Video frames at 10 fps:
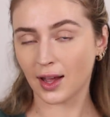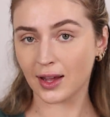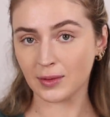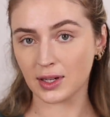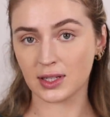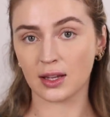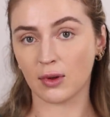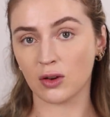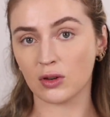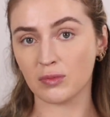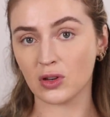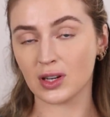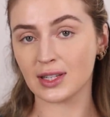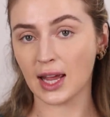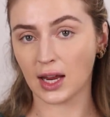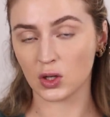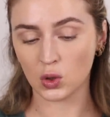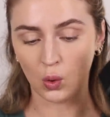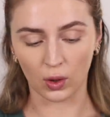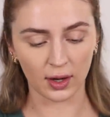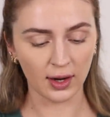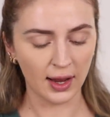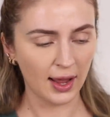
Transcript: I'm gonna take my Huda Beauty Tantour.